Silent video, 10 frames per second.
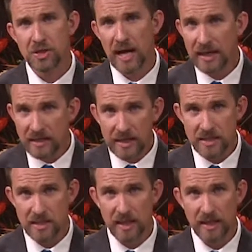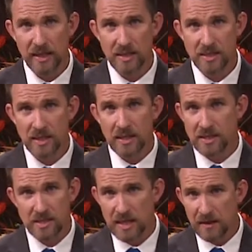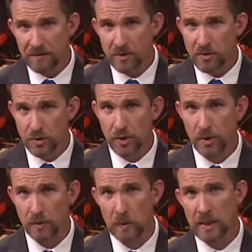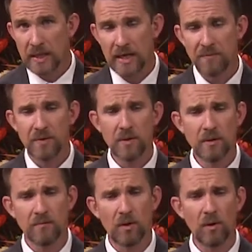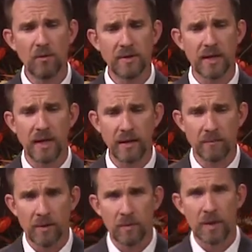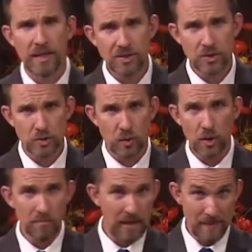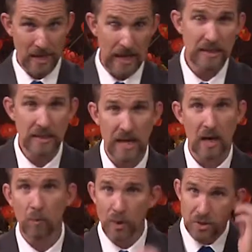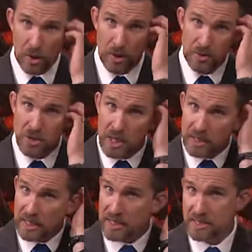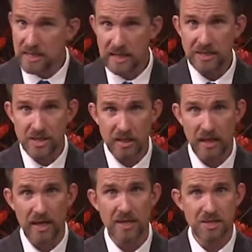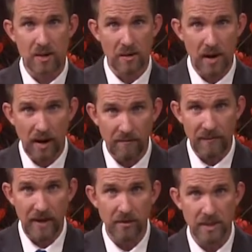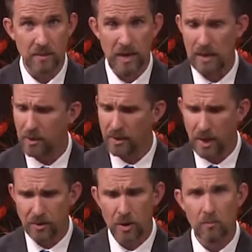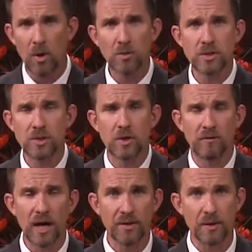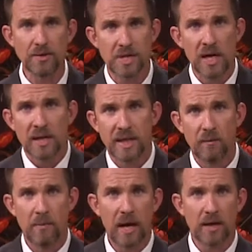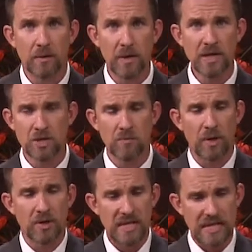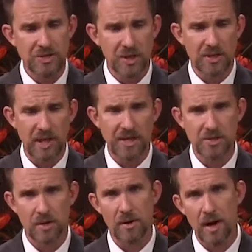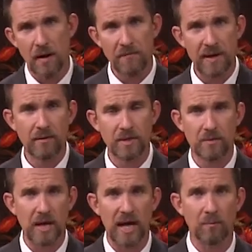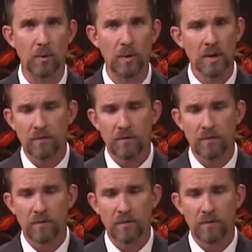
check these things, see if they're true if you're involved in a religious group, maybe like the Cowboy Church, that is teaching things that are not found in the Bible, and, and there are a multitude of others that we might could mention, but are teaching things that are not found in the Bible.